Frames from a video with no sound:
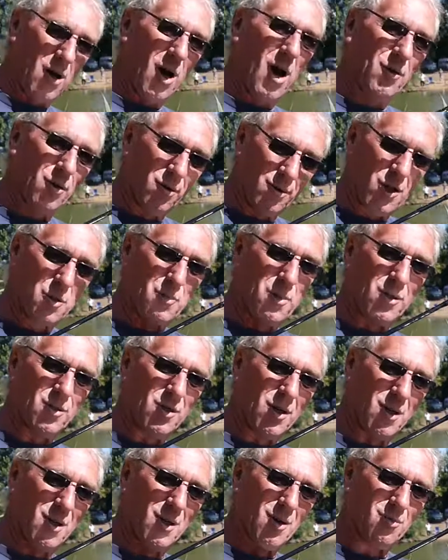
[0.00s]
line on this
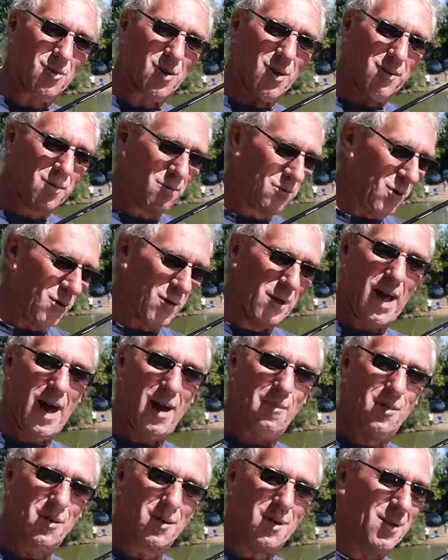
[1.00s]
particular rod, what would
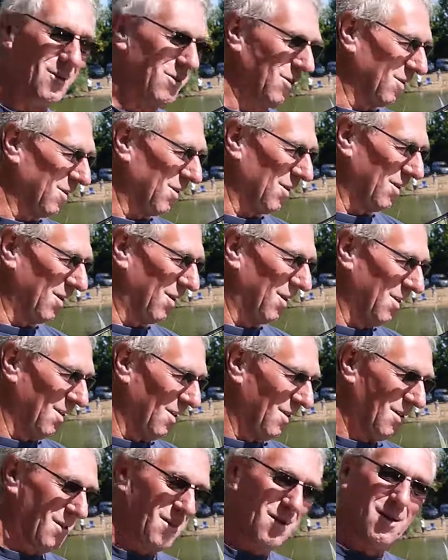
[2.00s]
happen is that
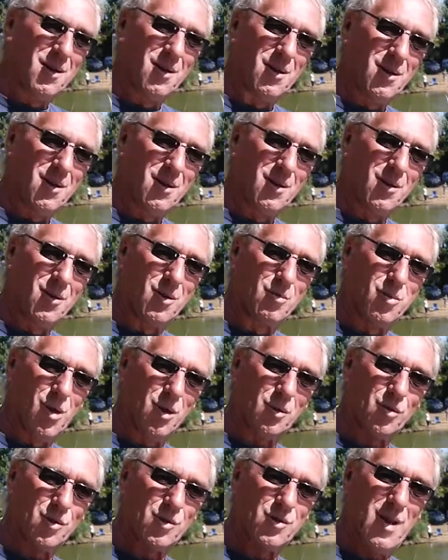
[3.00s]
the
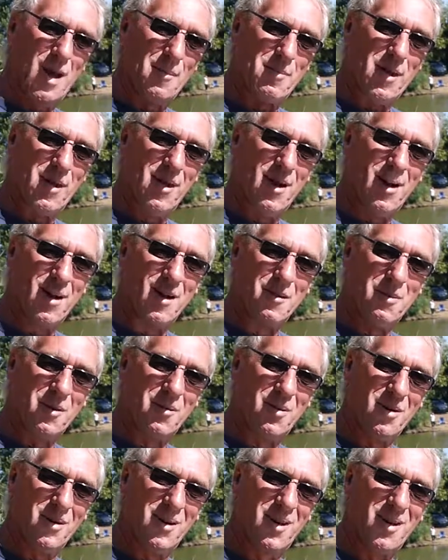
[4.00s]
rod was snapping off
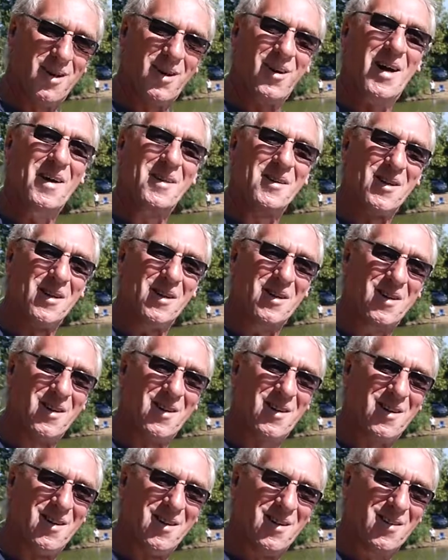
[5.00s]
before the line did.
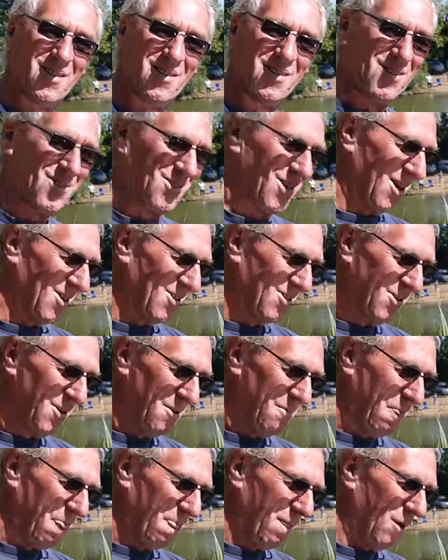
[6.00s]
So,
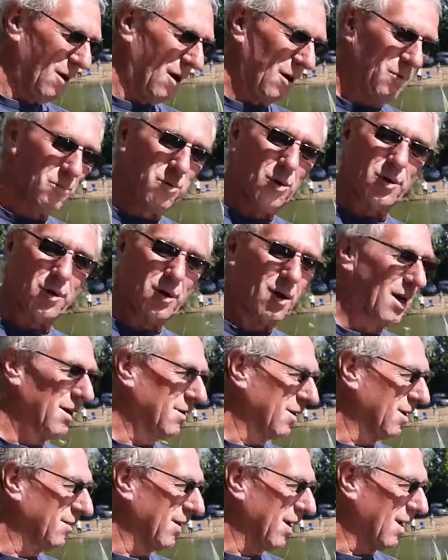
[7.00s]
what the
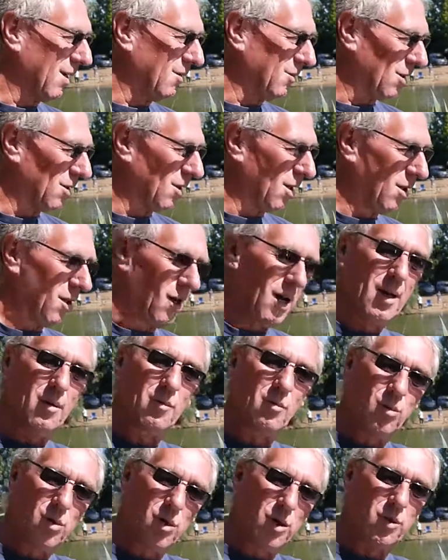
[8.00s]
idea of it is that the
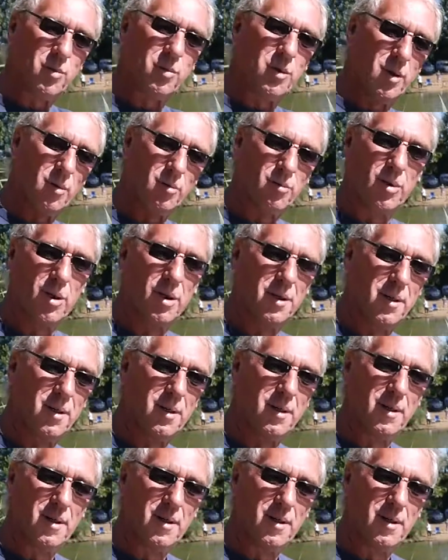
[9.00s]
line works with the rod,